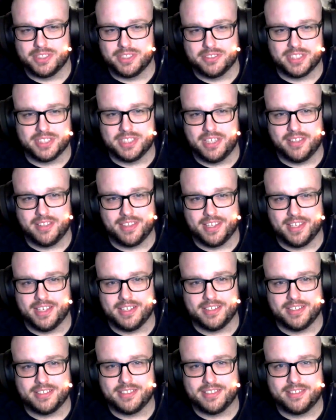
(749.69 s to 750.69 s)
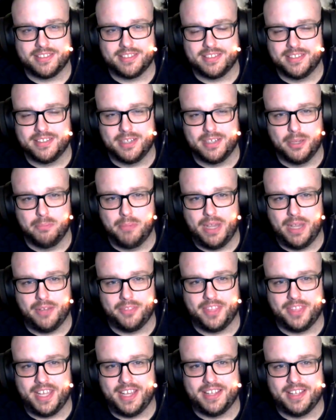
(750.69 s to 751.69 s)
There's nothing
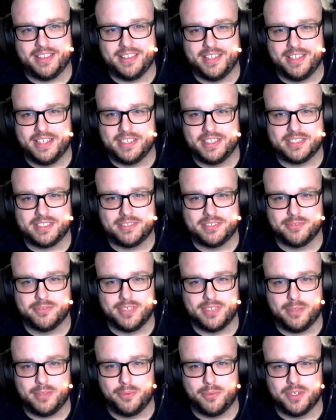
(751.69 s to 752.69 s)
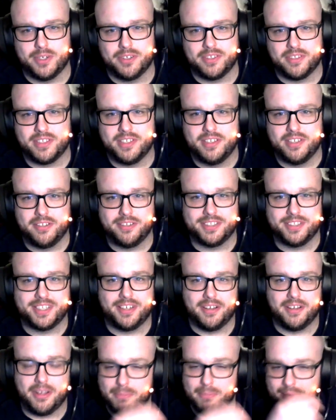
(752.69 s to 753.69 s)
about that that's really worth our
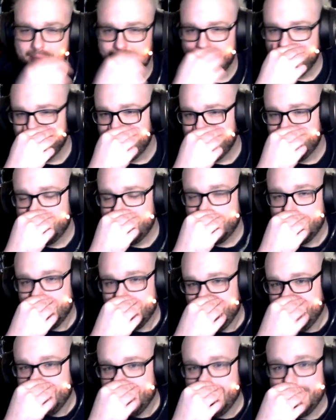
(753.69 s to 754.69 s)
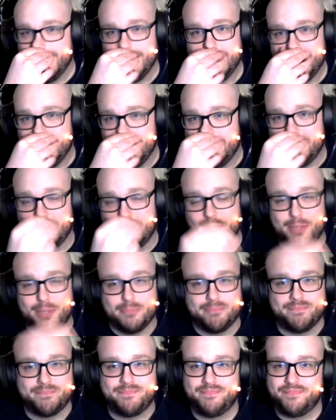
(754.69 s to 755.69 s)
time. And